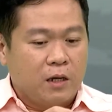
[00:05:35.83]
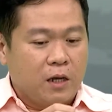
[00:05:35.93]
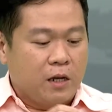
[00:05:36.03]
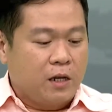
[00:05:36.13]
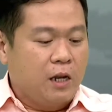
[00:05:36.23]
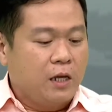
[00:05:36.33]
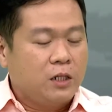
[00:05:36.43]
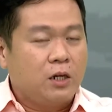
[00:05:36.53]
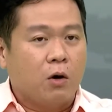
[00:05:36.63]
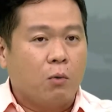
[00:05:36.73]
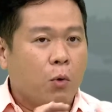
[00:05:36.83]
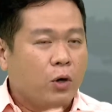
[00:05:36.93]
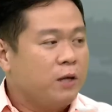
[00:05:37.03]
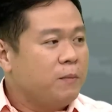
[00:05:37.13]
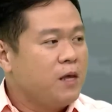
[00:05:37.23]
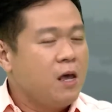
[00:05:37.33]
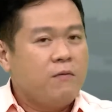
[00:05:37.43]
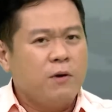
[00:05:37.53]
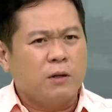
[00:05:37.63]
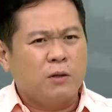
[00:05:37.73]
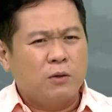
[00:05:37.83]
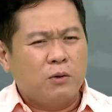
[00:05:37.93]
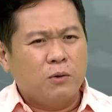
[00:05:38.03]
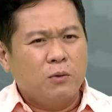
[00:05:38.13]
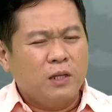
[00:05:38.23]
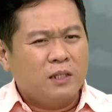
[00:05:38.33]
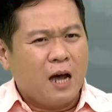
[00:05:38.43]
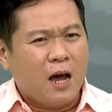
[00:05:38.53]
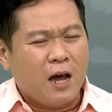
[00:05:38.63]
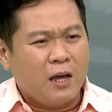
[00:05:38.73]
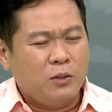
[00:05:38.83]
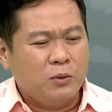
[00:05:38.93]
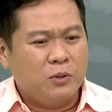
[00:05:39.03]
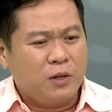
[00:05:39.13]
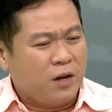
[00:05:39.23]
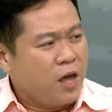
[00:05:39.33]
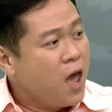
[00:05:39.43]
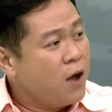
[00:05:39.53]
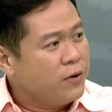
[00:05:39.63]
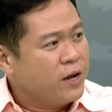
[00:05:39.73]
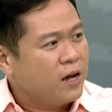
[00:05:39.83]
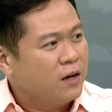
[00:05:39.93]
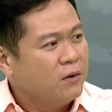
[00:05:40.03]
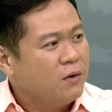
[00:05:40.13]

an election or voting behavior truly tied to an area.